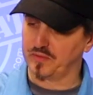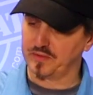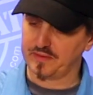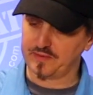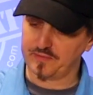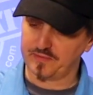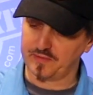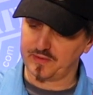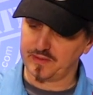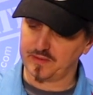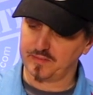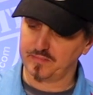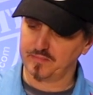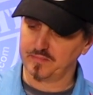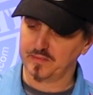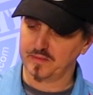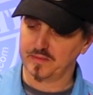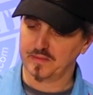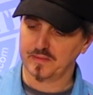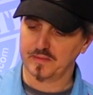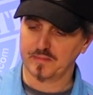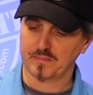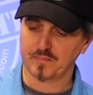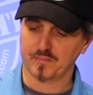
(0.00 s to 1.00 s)
easy,
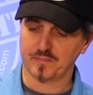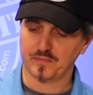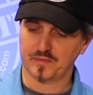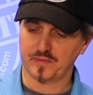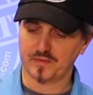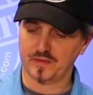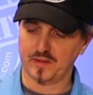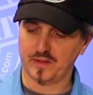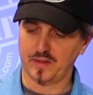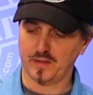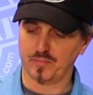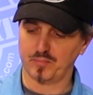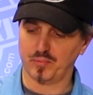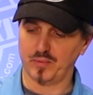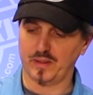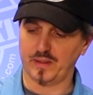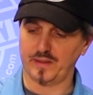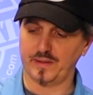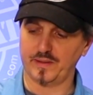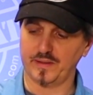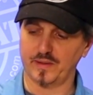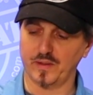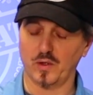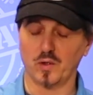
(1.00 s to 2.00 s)
set up,
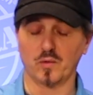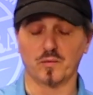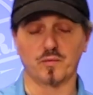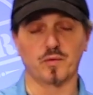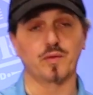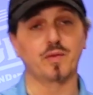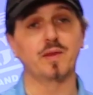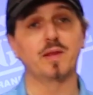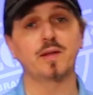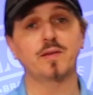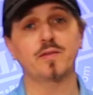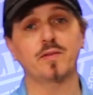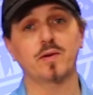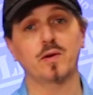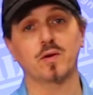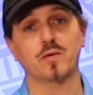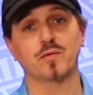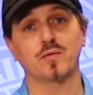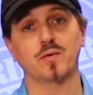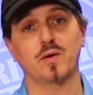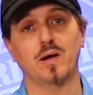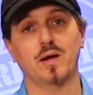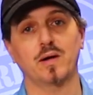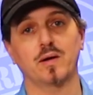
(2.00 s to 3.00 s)
ready to go. For this air
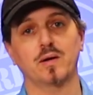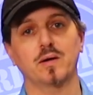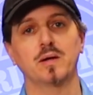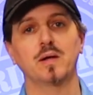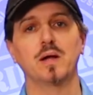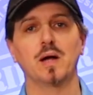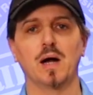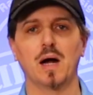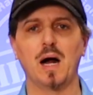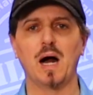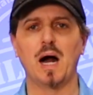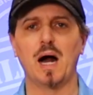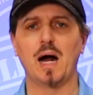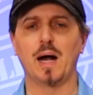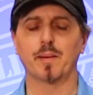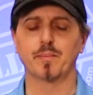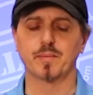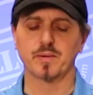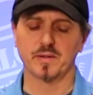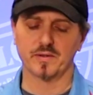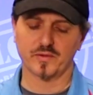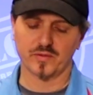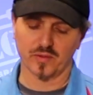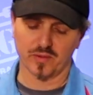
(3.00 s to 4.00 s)
fryer, I'm
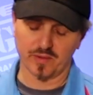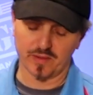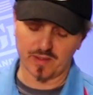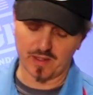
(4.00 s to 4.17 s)
going to turn it